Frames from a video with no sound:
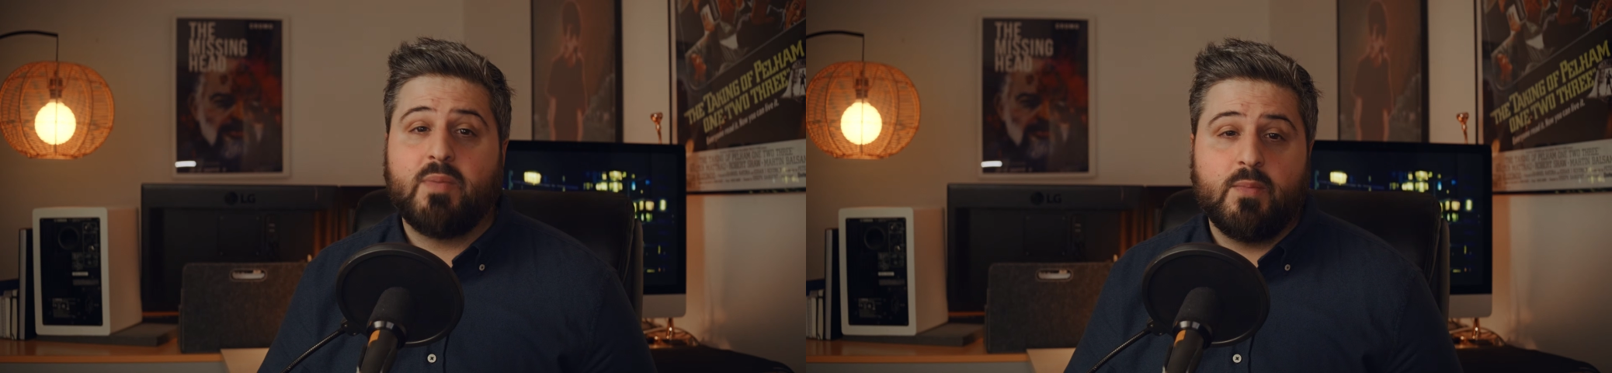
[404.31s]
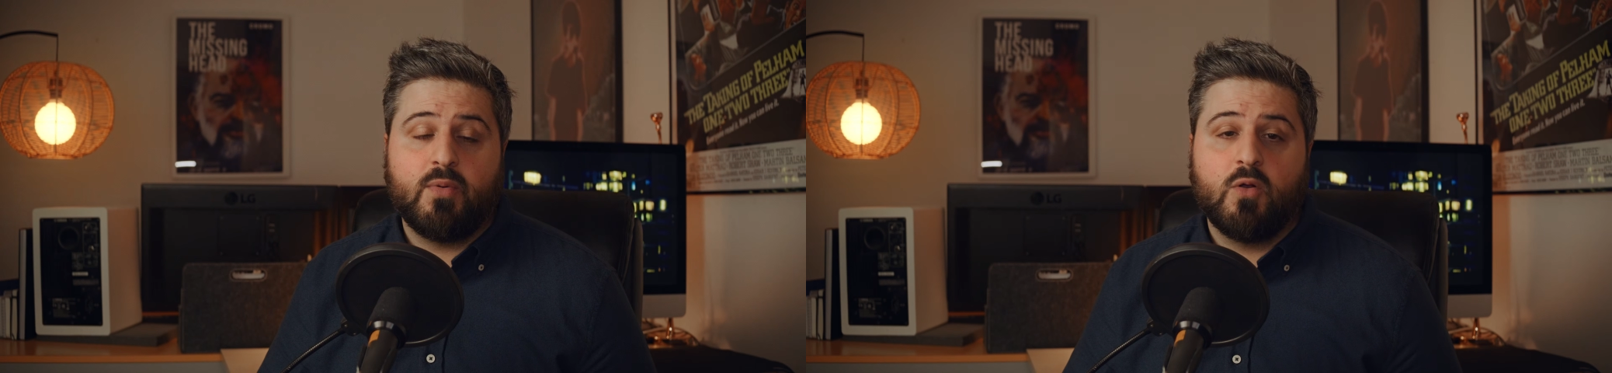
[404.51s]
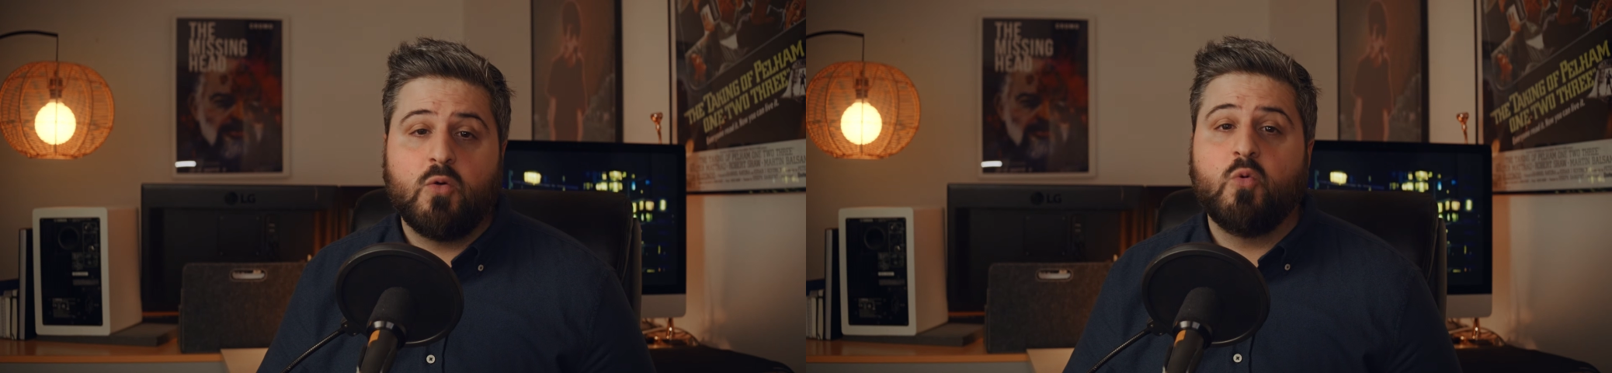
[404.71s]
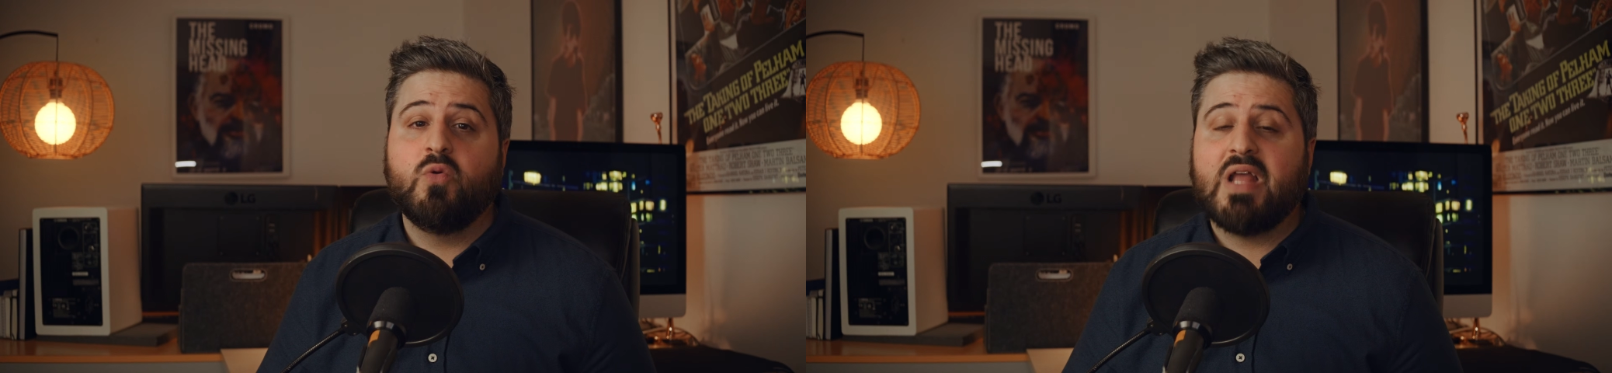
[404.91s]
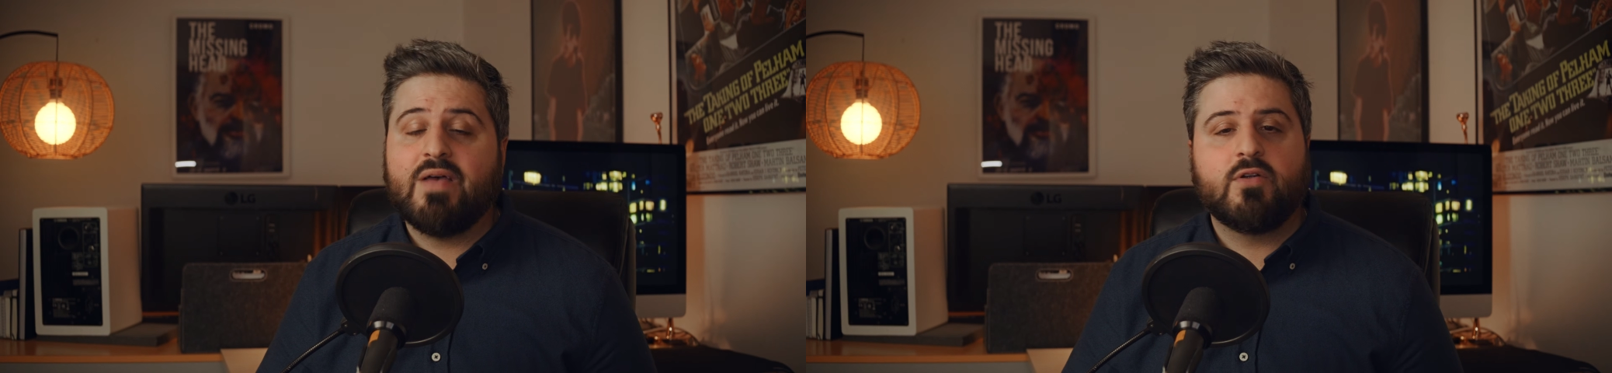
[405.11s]
people who
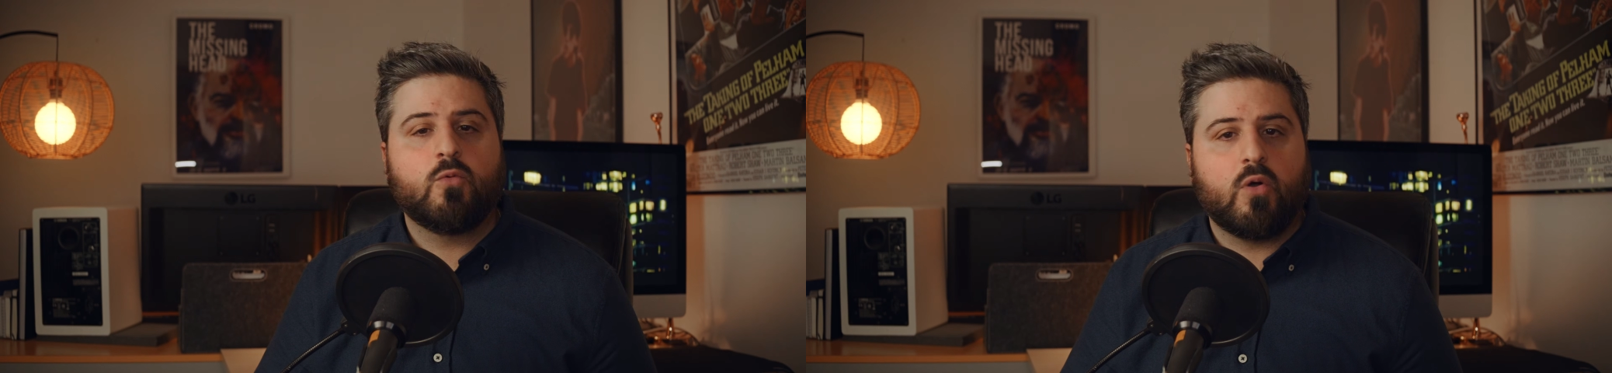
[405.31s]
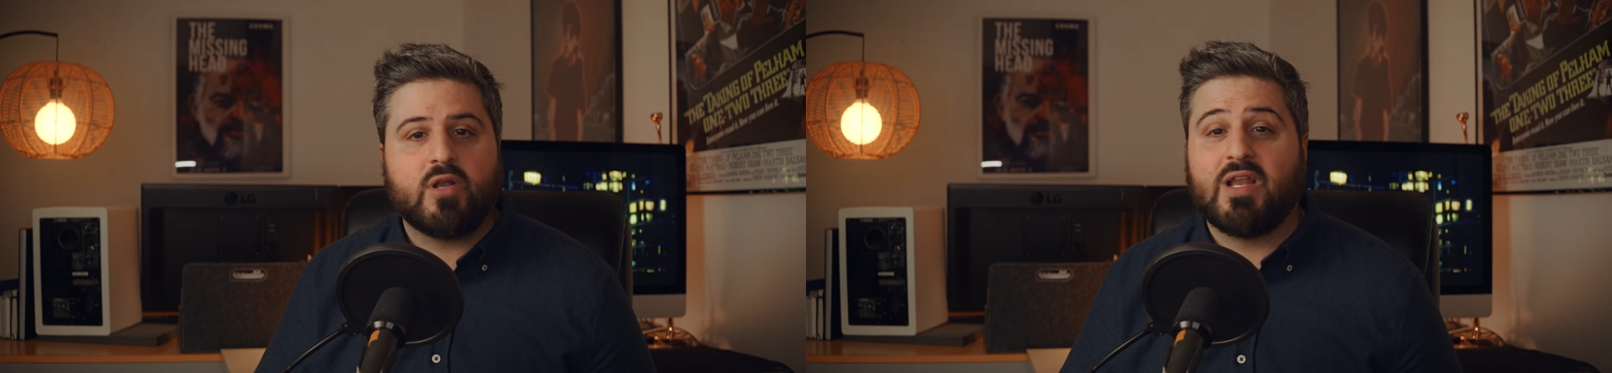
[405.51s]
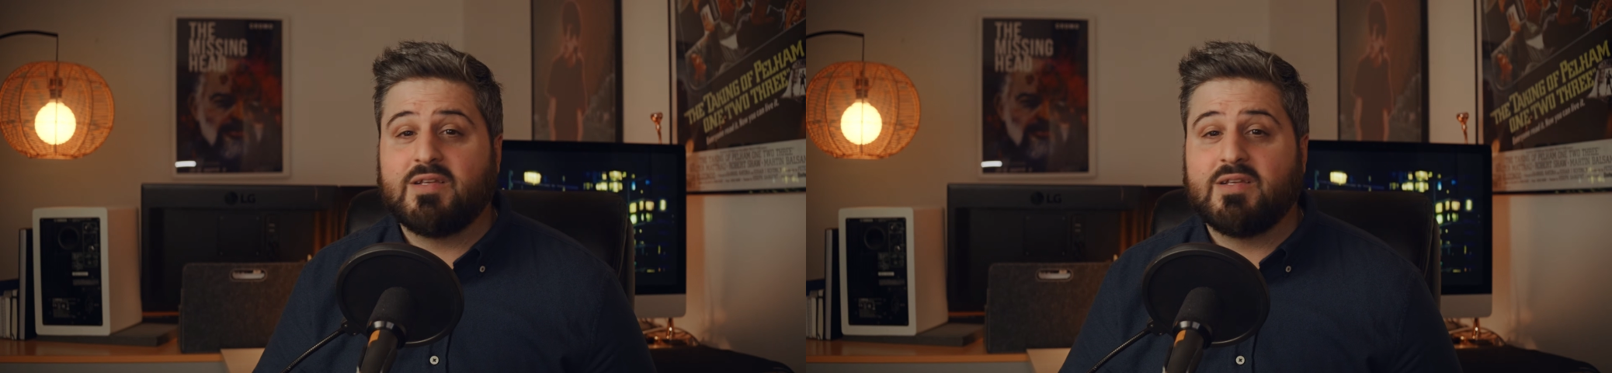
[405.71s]
never worked a